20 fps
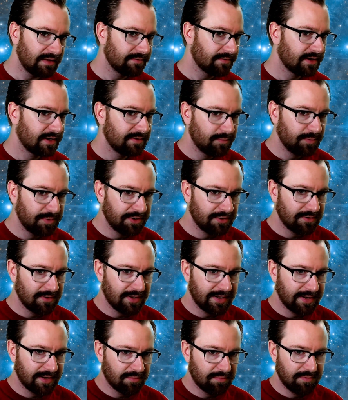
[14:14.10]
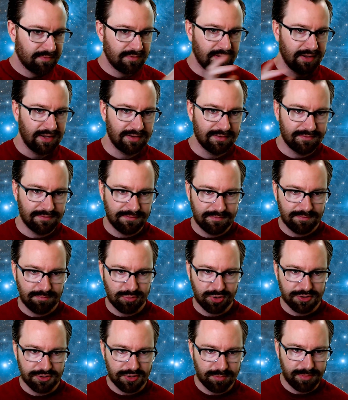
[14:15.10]
got weird like
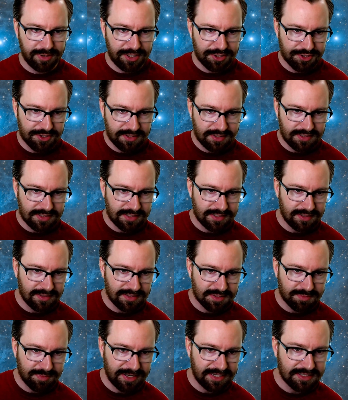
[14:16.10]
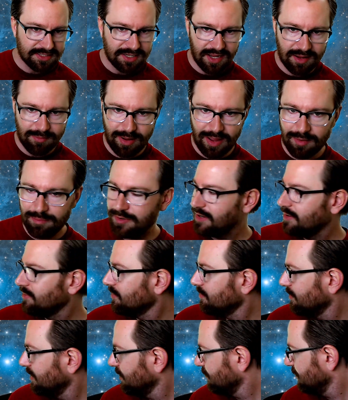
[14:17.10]
perturbations in space time happening with
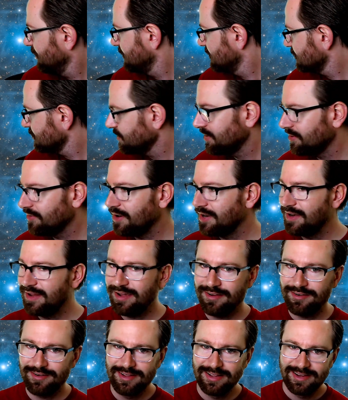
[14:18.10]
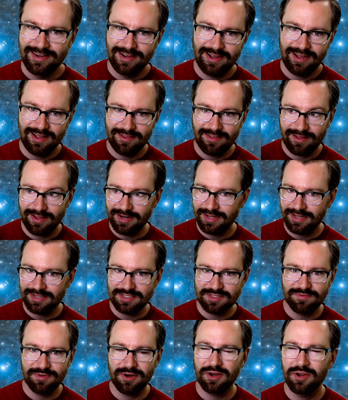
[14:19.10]
my green screen right now. lighting is
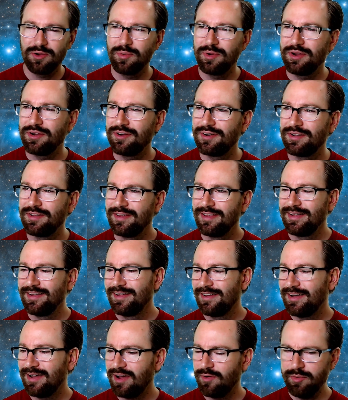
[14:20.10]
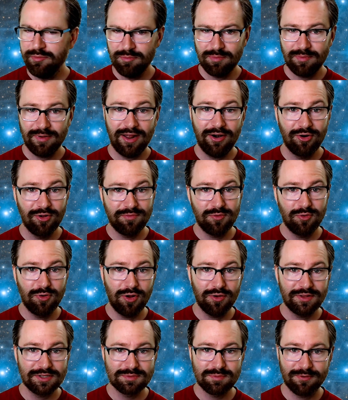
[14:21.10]
very weird. we I don't know if you know
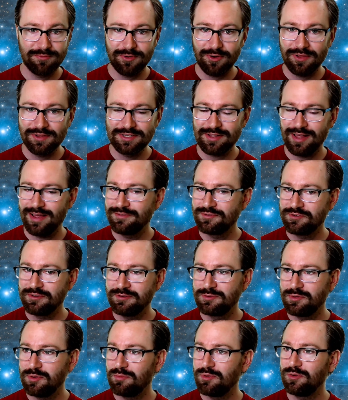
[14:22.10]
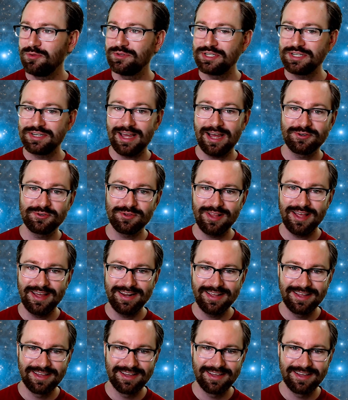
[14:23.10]
this, but for all these live streams, we've been using natural lighting